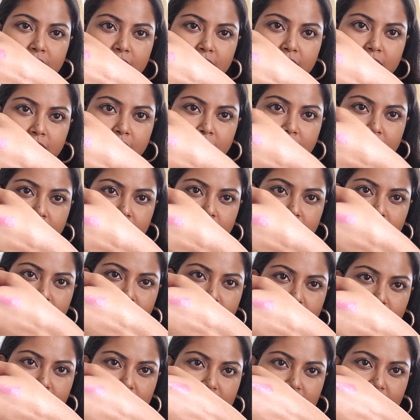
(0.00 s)

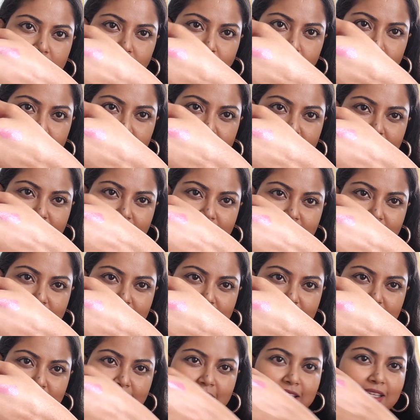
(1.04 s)
You can see how pretty that
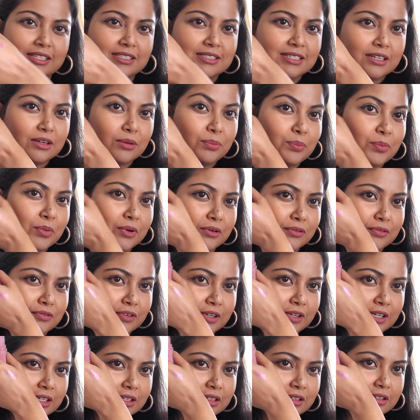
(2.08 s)
is. Like that's like a
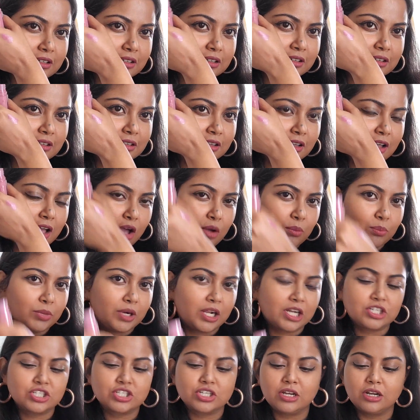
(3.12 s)
perfect
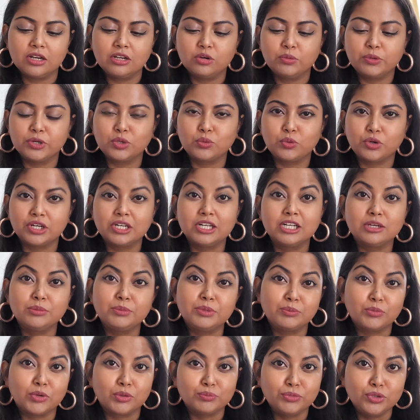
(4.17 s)
blush color when you want a little
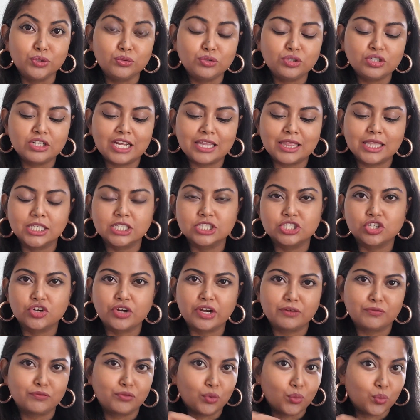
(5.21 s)
bit more muted. I think it's
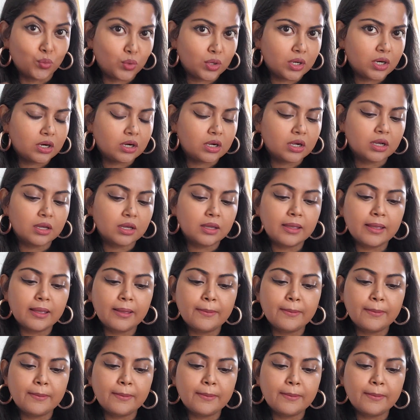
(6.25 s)
great for work.